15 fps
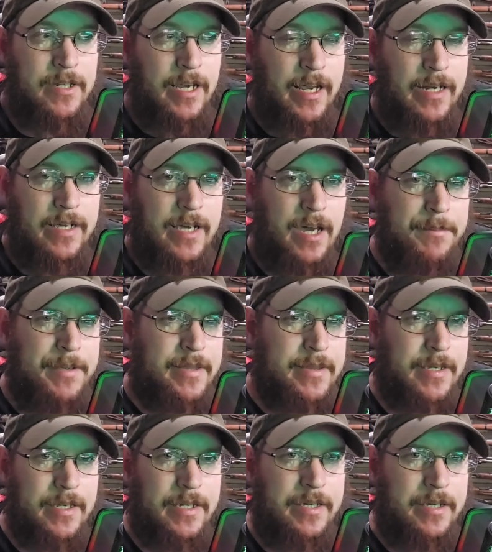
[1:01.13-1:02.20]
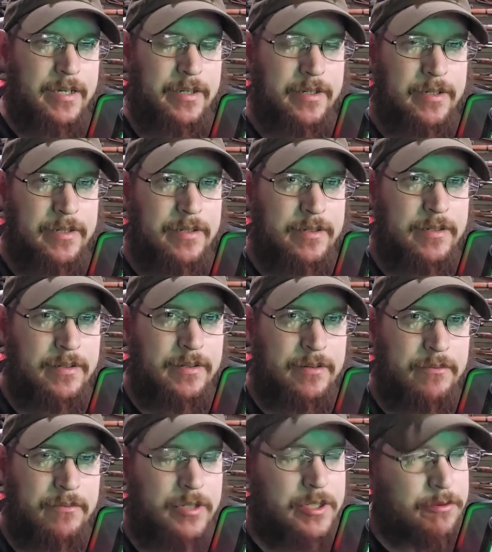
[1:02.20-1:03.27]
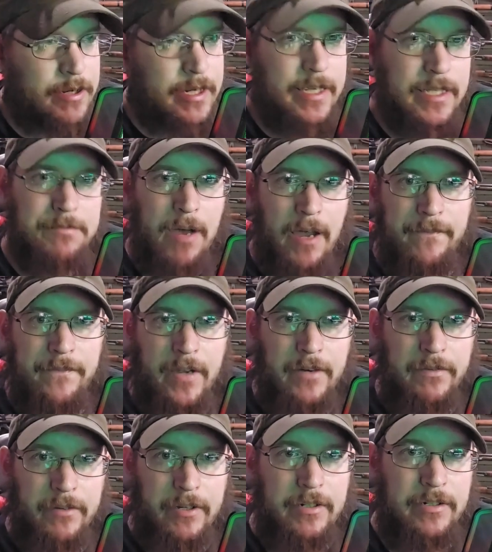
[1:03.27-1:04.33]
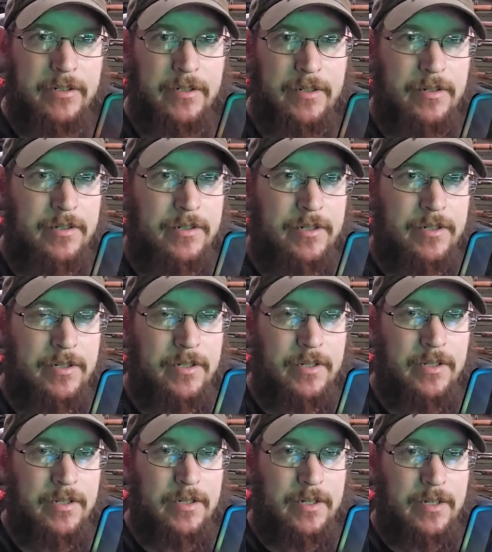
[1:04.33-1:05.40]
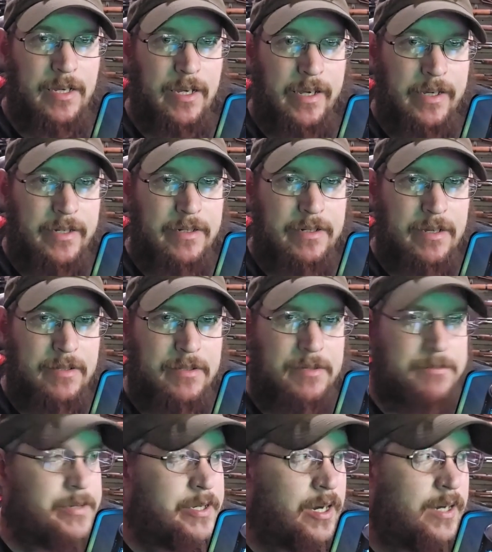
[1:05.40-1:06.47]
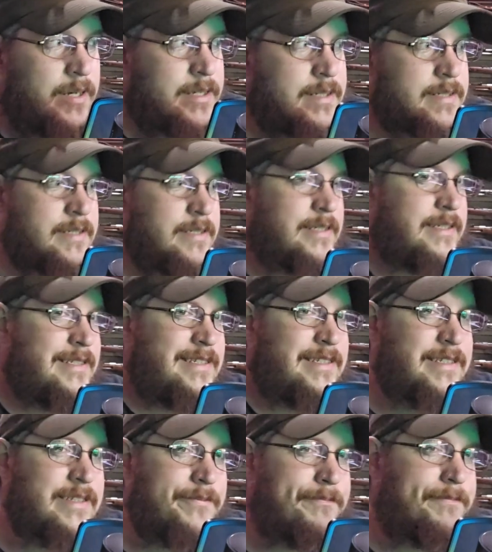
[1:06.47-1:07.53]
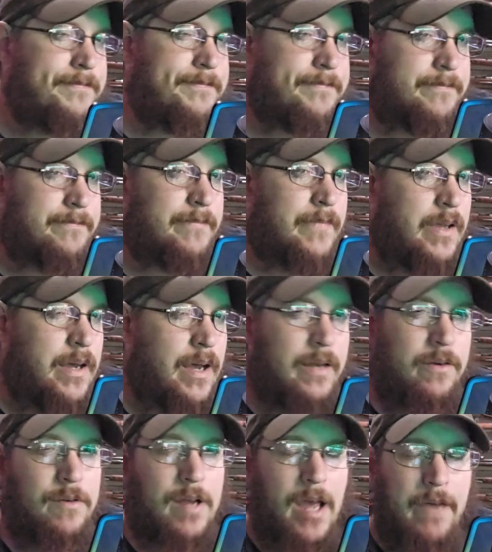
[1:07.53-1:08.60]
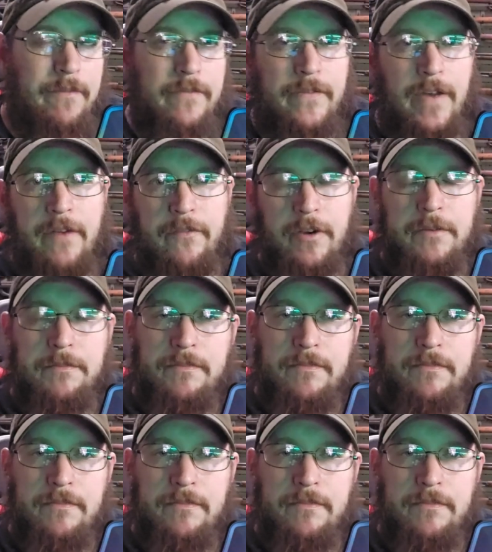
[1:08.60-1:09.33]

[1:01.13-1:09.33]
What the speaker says: and it got me thinking, which one is my favorite? And to be honest, I don't have a favorite.